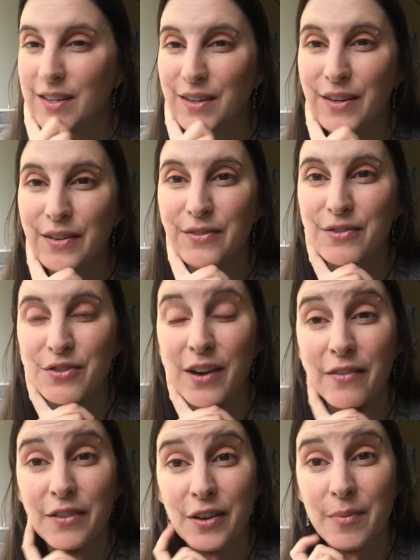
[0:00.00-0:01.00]
you know,
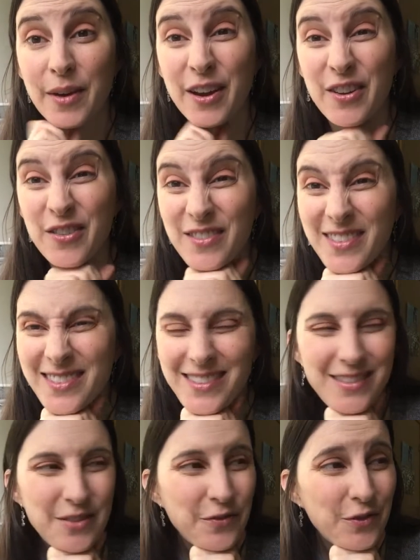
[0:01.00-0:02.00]
traveling on my own. This
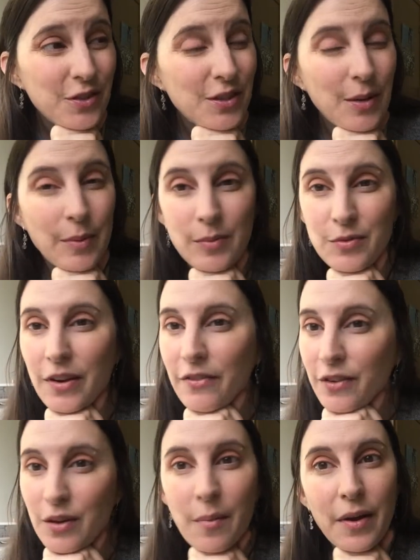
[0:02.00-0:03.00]
is the first time I'm
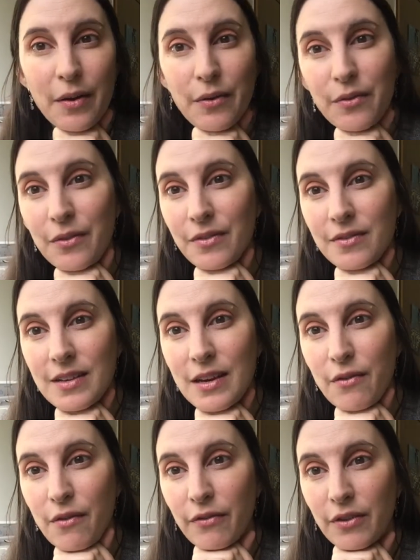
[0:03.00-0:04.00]
traveling on my own
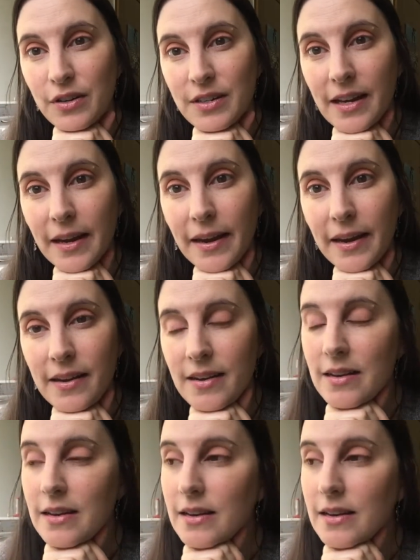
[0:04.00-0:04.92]
in over a decade.